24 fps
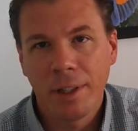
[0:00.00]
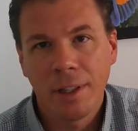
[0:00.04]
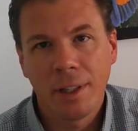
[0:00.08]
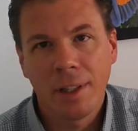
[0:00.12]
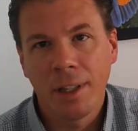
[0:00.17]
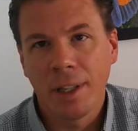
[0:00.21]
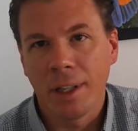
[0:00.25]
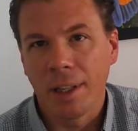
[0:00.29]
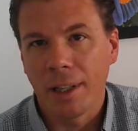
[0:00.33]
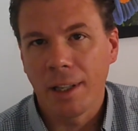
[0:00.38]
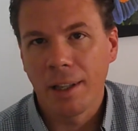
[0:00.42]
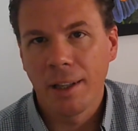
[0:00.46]

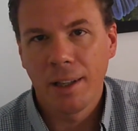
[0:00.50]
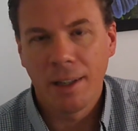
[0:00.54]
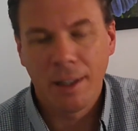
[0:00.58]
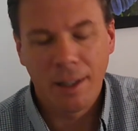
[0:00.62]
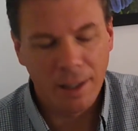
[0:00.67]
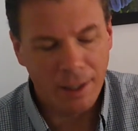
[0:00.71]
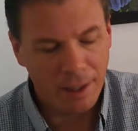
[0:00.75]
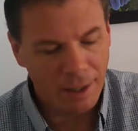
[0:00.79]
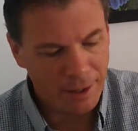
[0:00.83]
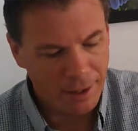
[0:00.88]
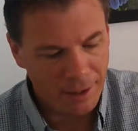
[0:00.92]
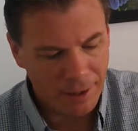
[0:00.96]
Look,
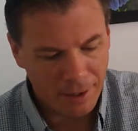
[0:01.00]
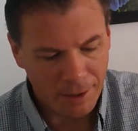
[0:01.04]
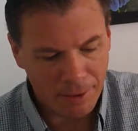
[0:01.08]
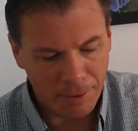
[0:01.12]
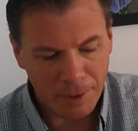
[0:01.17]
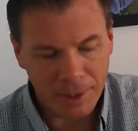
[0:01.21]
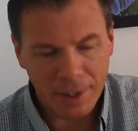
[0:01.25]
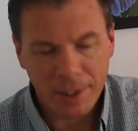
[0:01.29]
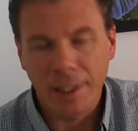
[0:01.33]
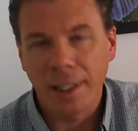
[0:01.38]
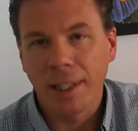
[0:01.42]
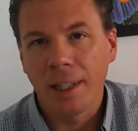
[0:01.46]

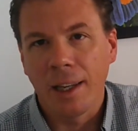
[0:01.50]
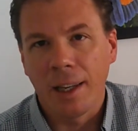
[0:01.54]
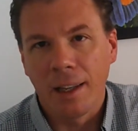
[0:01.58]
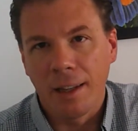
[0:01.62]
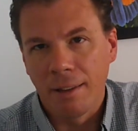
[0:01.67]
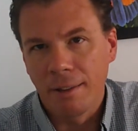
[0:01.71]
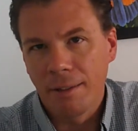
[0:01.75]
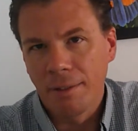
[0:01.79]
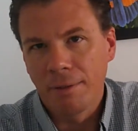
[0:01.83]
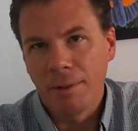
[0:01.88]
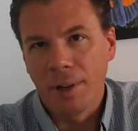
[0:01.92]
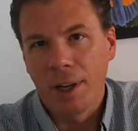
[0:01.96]
once again,
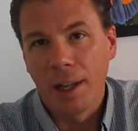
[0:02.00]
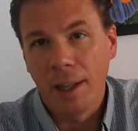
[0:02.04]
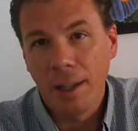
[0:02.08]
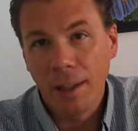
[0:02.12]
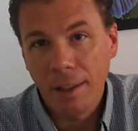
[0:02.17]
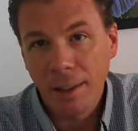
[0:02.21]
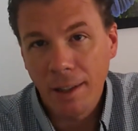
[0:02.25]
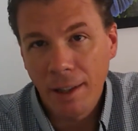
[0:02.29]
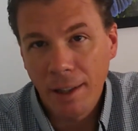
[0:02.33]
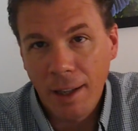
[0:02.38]
right?